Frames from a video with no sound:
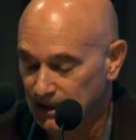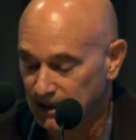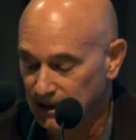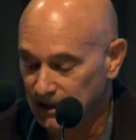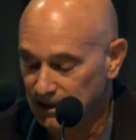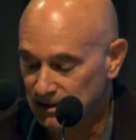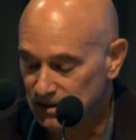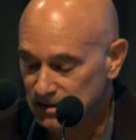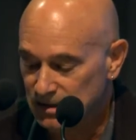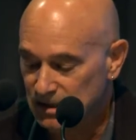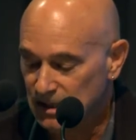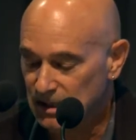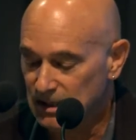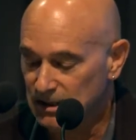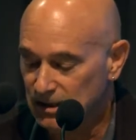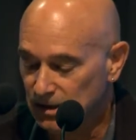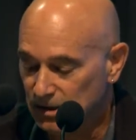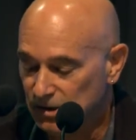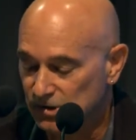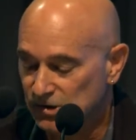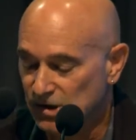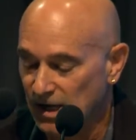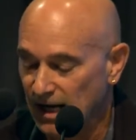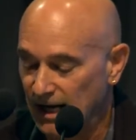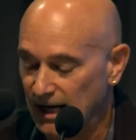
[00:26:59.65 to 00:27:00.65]
Indeed, it
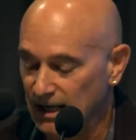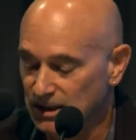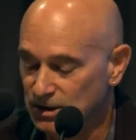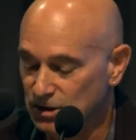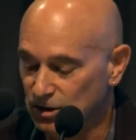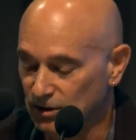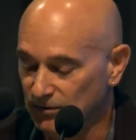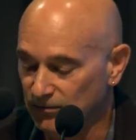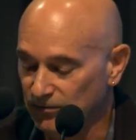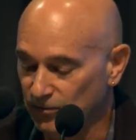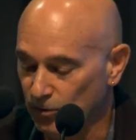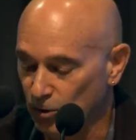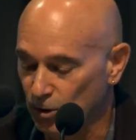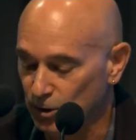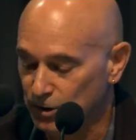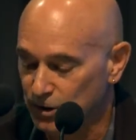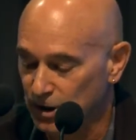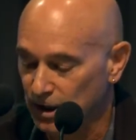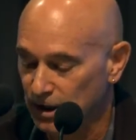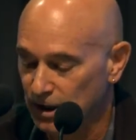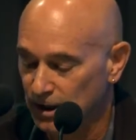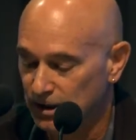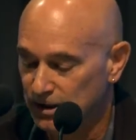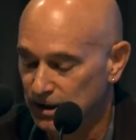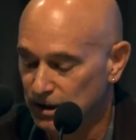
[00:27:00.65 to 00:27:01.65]
is hard to avoid
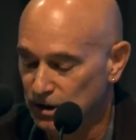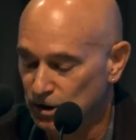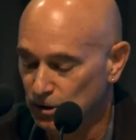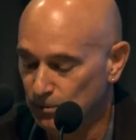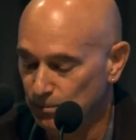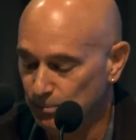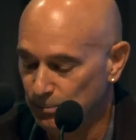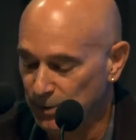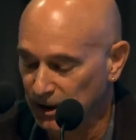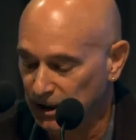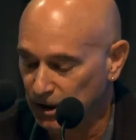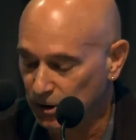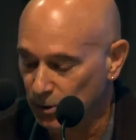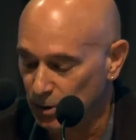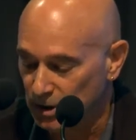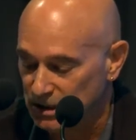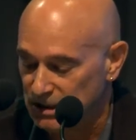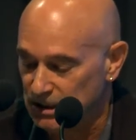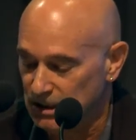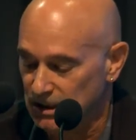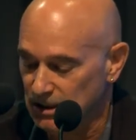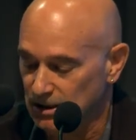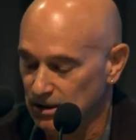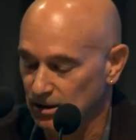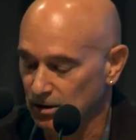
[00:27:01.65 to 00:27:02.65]
the
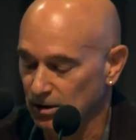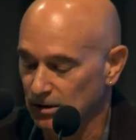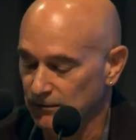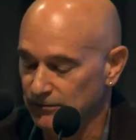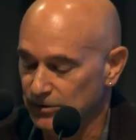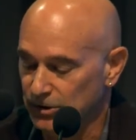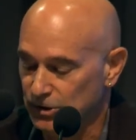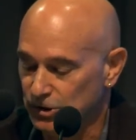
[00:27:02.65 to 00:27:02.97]
ubiquity of the